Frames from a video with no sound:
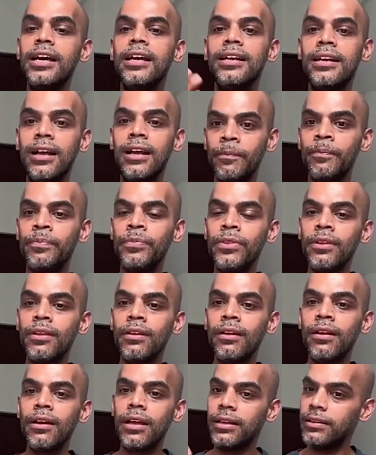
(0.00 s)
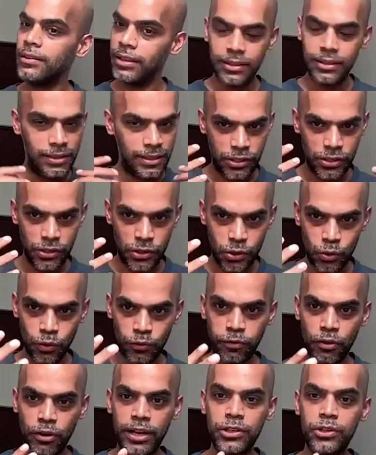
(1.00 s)
Now, this is true
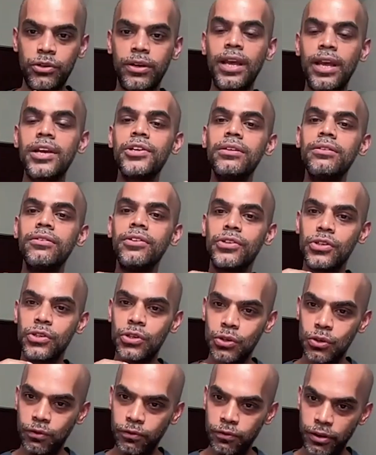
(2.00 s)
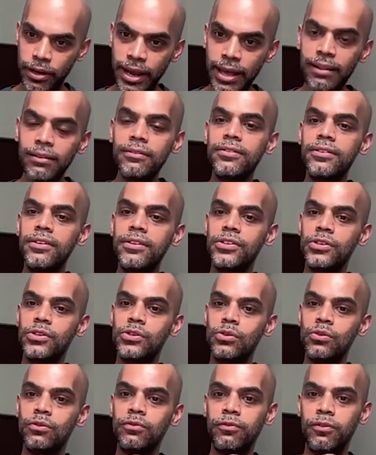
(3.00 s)
for education, this is true for health, this is
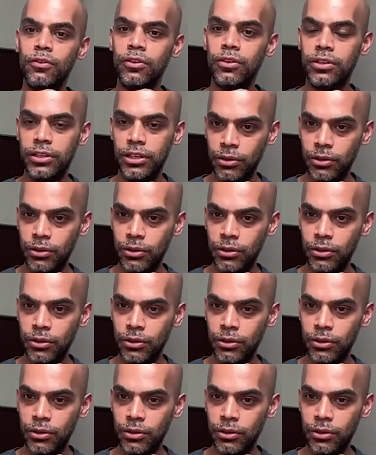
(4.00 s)
true for